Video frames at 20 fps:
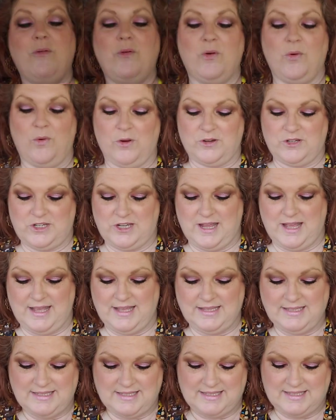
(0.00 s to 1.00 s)

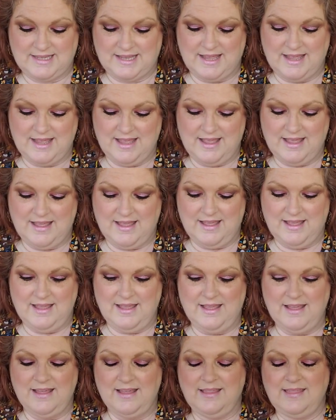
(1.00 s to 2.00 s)
gorgeous.
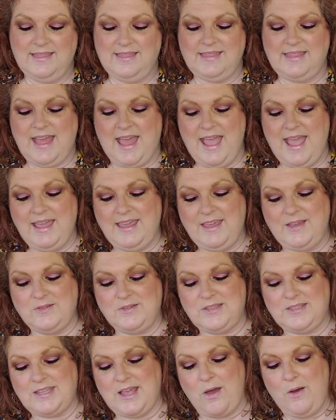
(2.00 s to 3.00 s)
Thank you
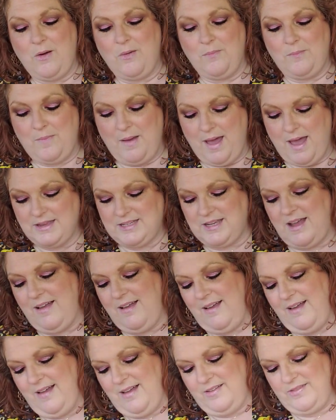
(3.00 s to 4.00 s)
so much.
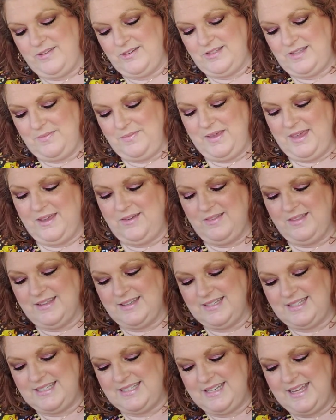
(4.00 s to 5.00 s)
Oh, there's some cute
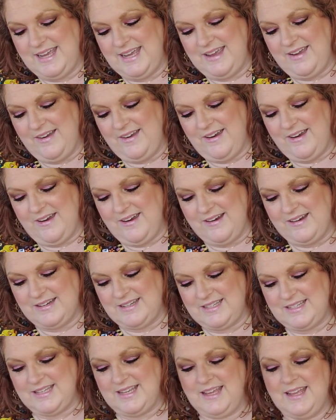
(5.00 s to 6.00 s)
little
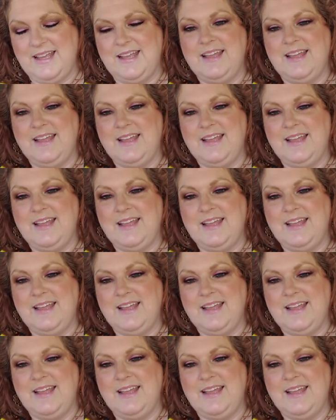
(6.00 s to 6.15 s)
stickers.